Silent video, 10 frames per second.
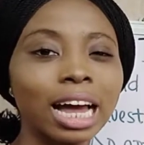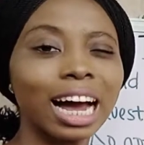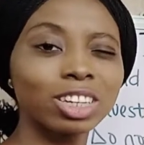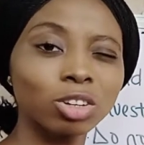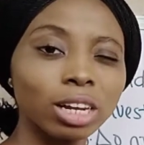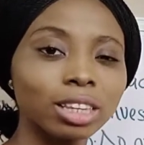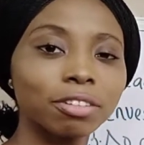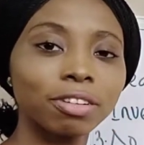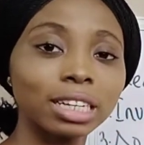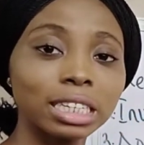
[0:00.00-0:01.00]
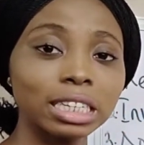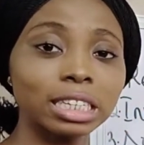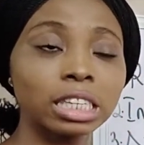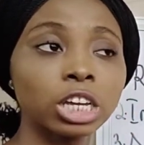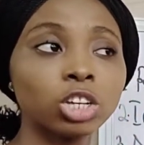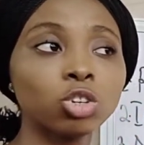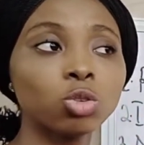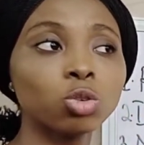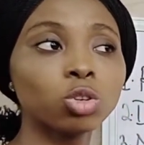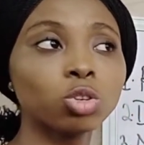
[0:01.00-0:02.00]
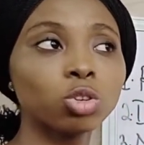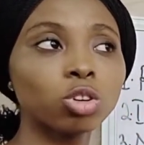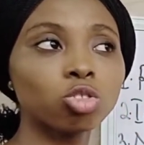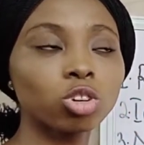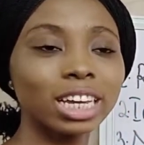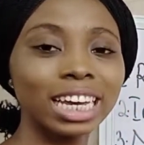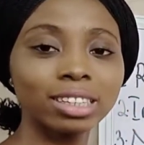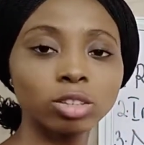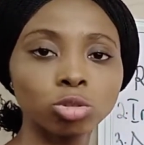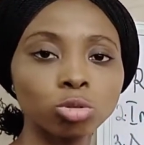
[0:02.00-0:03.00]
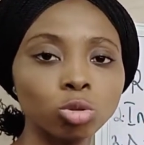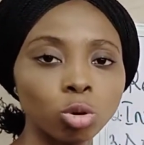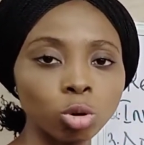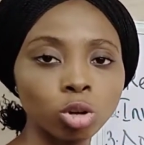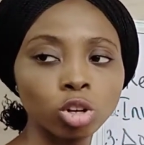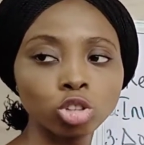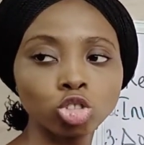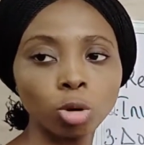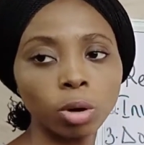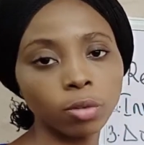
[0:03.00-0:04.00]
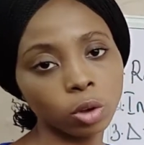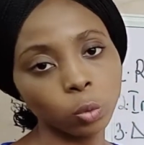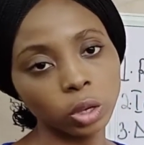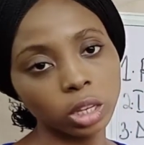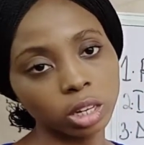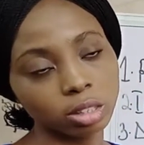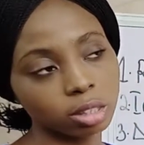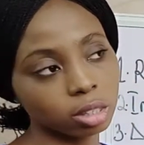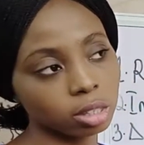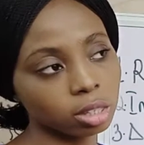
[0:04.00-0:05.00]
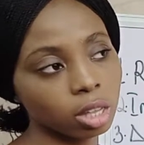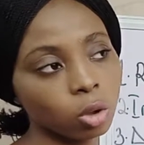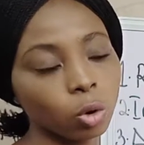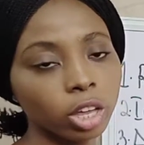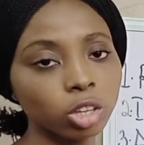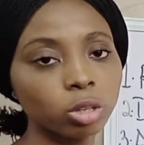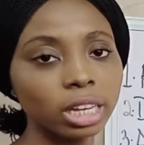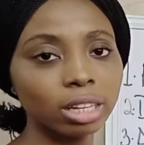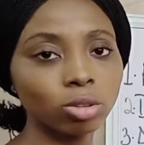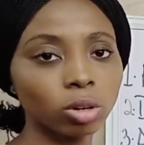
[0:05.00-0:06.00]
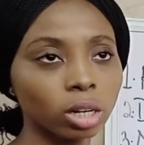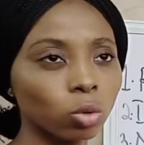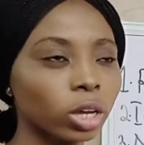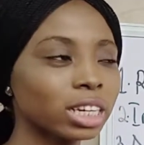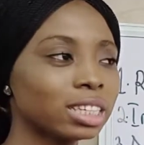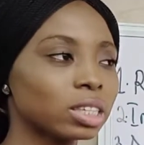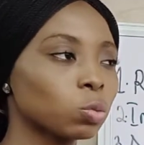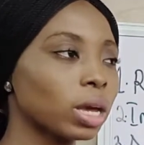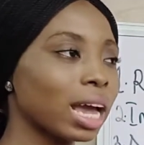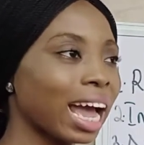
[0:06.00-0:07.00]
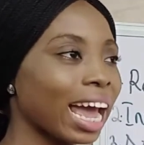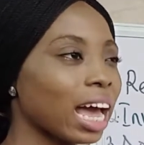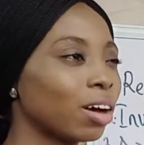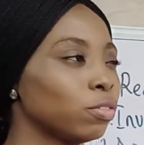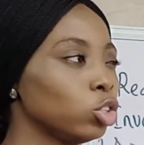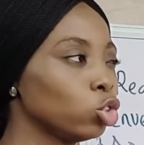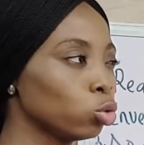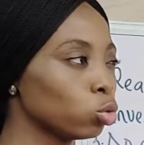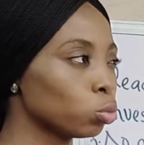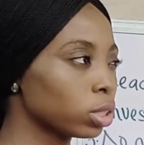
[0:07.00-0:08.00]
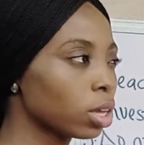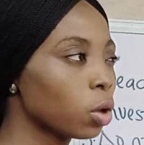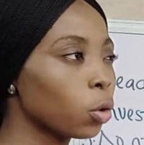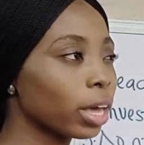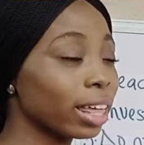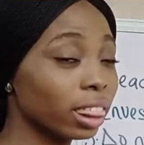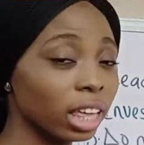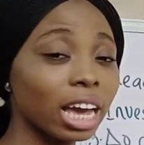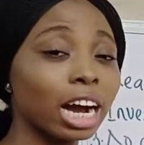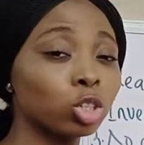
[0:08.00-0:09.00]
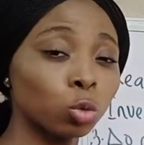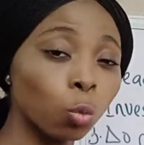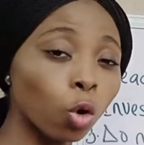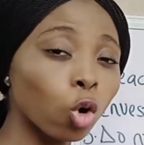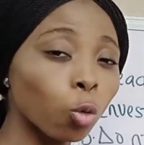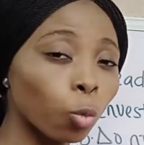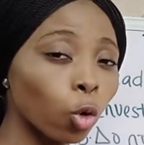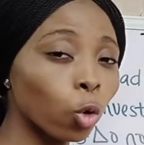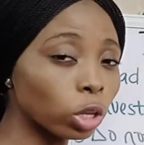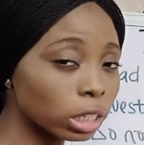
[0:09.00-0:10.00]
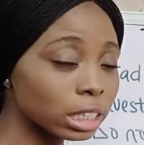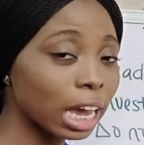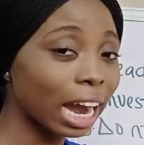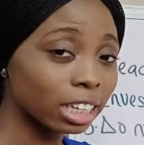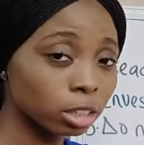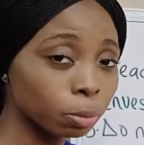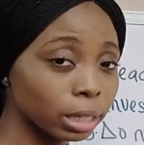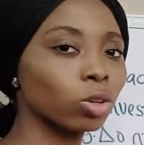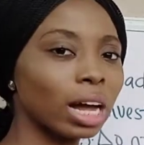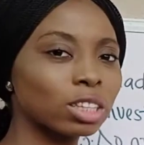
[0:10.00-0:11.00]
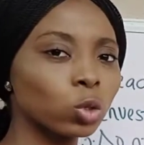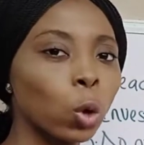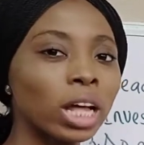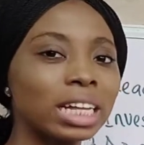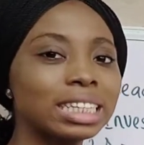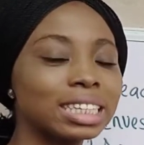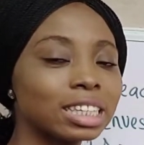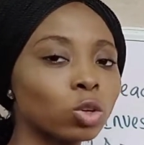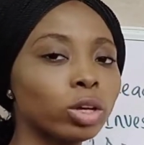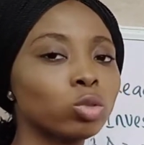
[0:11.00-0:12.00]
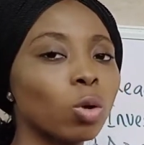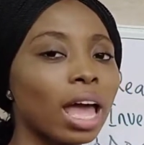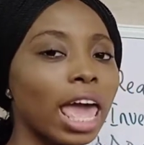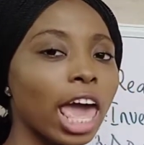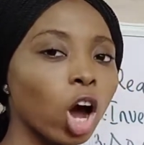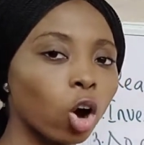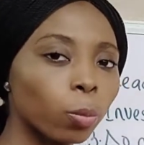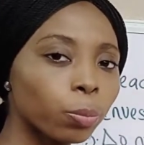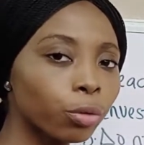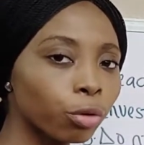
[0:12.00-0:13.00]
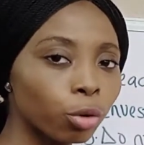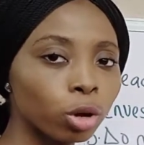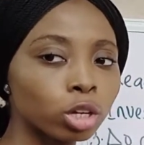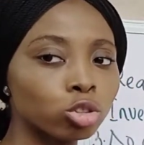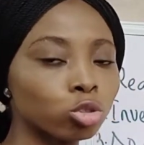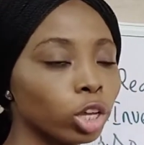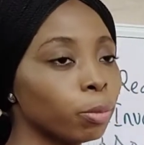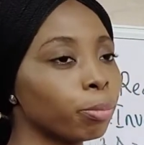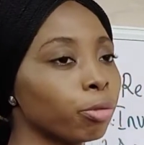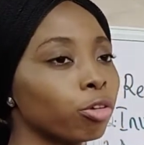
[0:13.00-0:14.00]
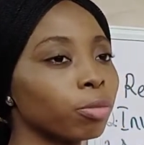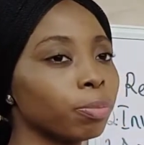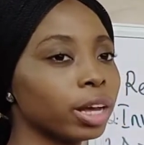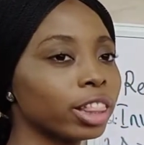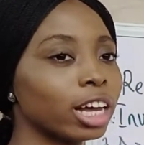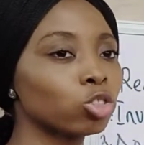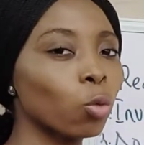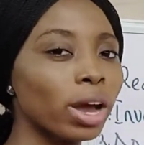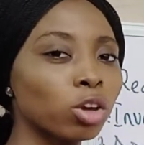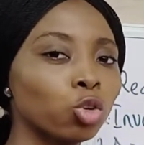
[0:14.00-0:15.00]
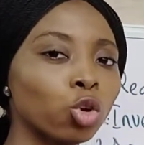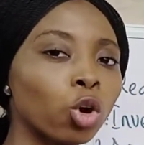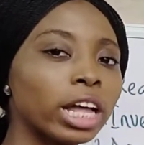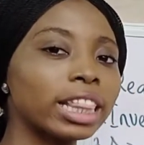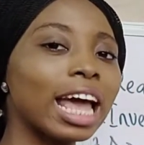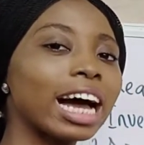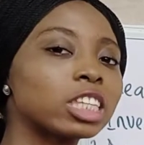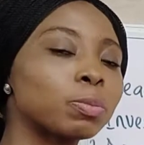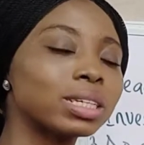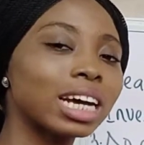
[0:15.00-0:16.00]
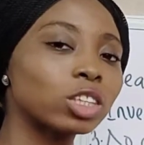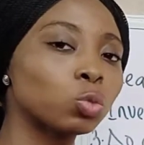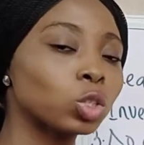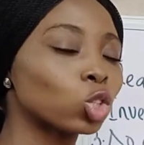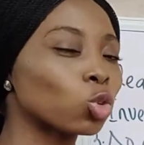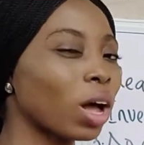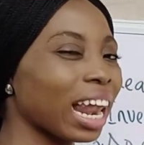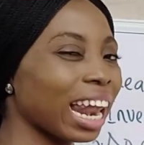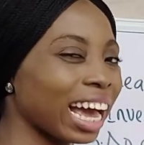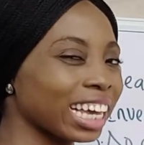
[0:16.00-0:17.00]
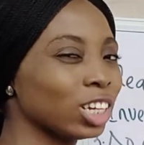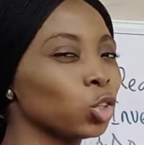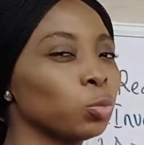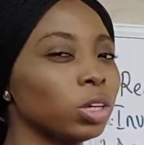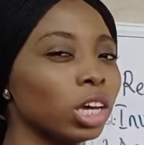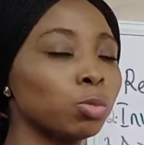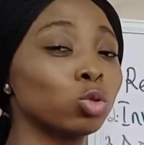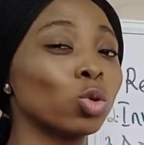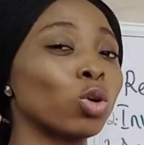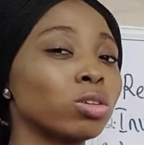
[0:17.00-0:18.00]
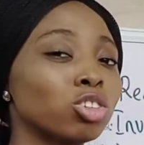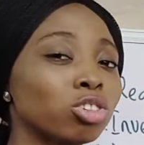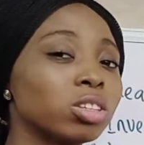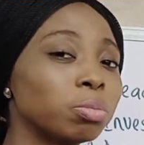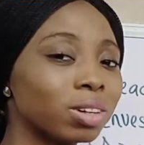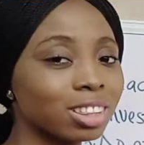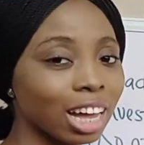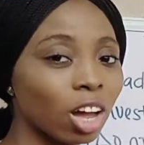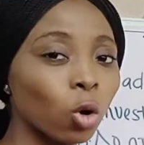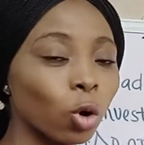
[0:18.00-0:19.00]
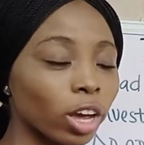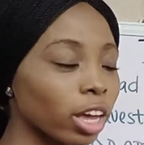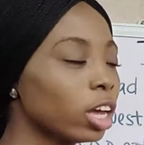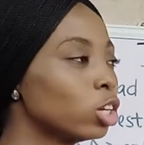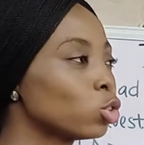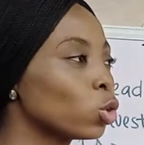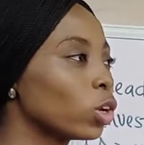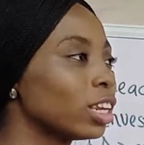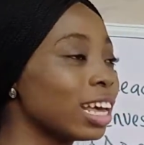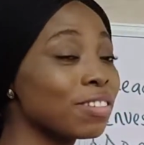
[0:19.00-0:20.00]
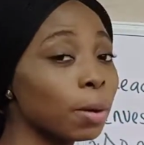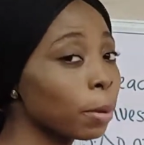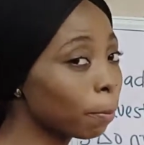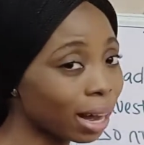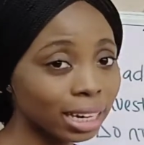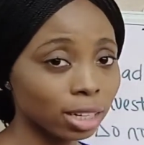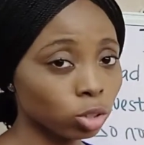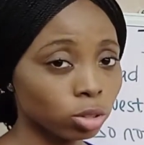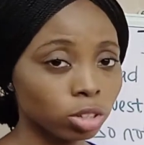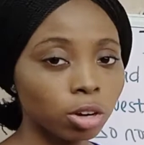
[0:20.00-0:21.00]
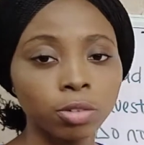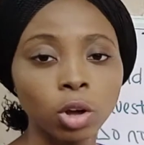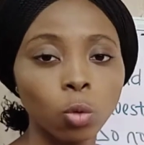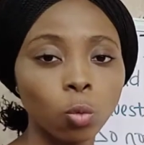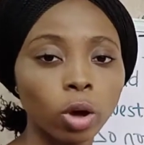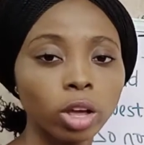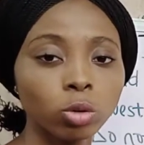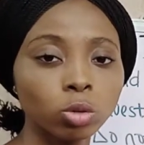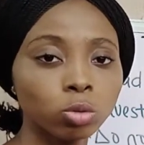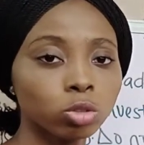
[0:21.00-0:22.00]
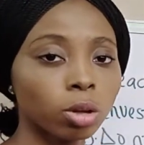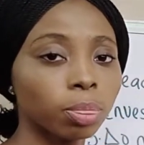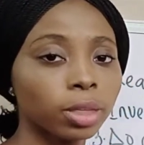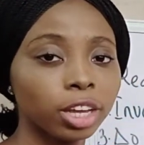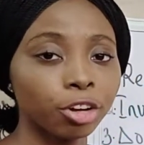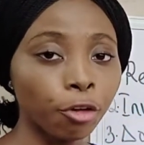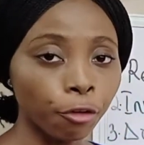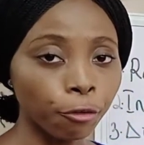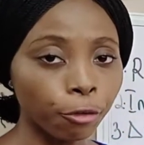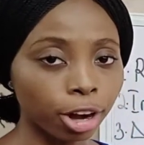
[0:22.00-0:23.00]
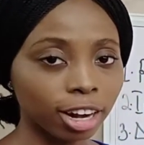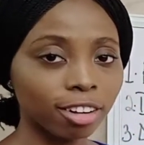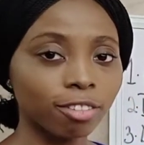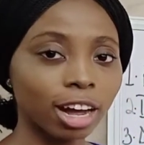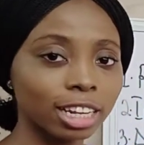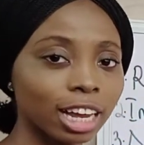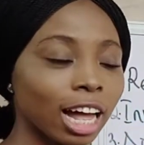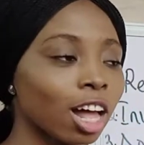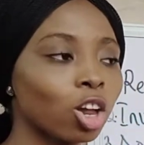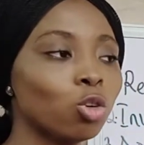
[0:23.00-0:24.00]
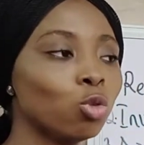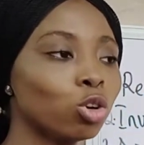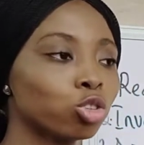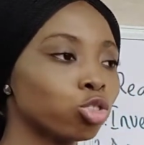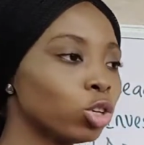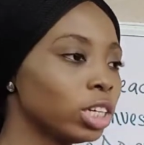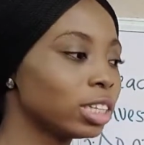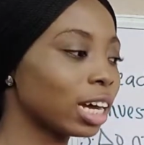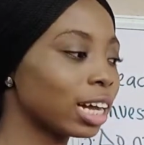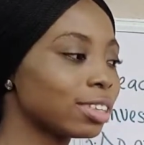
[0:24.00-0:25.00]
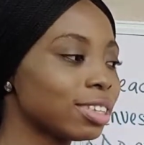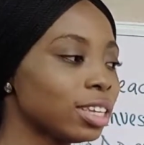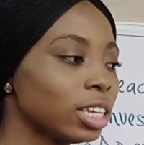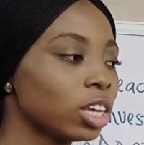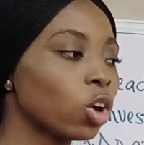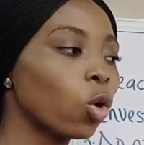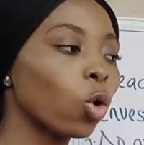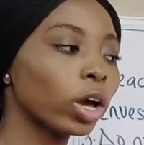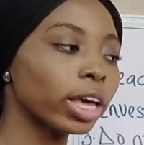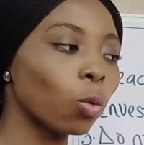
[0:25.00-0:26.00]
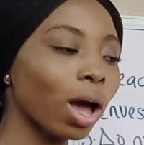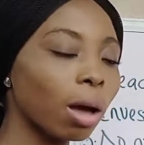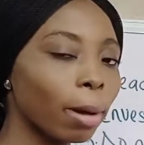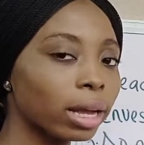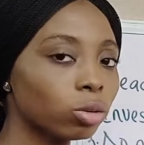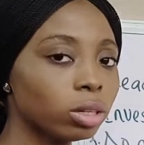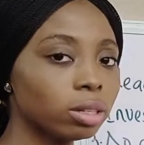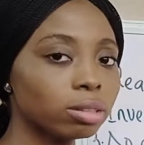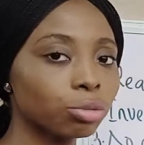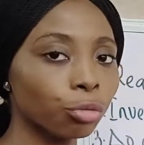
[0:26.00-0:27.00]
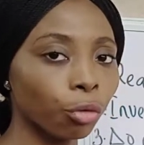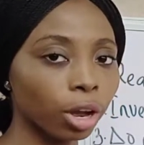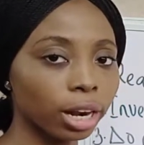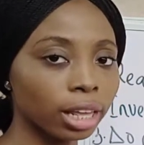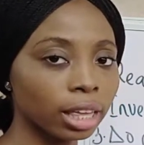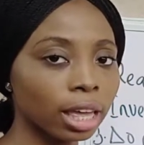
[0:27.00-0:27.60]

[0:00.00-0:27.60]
actually the fact is you're getting to know some of your weaknesses. Okay, you get to know that, okay, this is where I have issues with. Okay, I think I should work more on this aspect, and so this is going to help you to improve better. So when you know the aspect at which you are lacking, you'll be able to concentrate better. Okay, so never be mad at yourself when you do something wrongly. Rather, look through it and see, okay, why am I doing this wrongly?